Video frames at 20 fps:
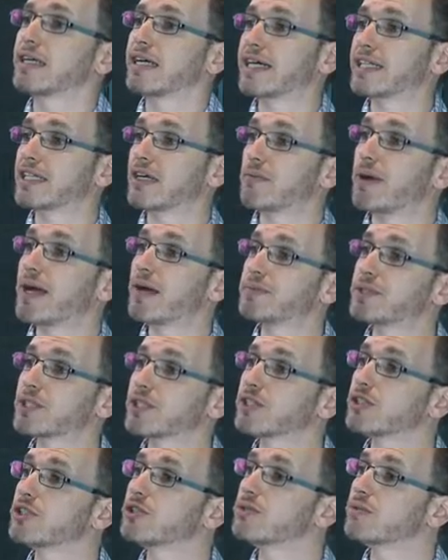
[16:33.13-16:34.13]
uh, that perhaps
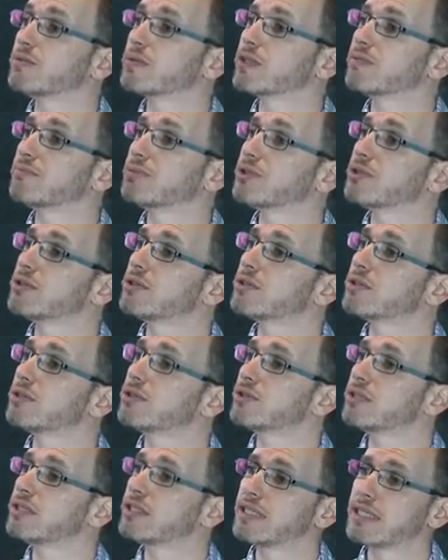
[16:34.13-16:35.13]
a computer
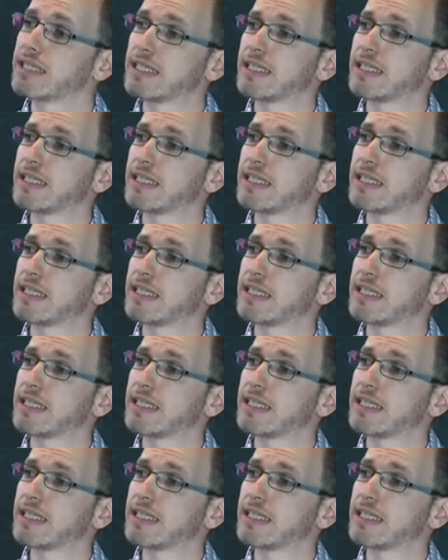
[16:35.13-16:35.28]
could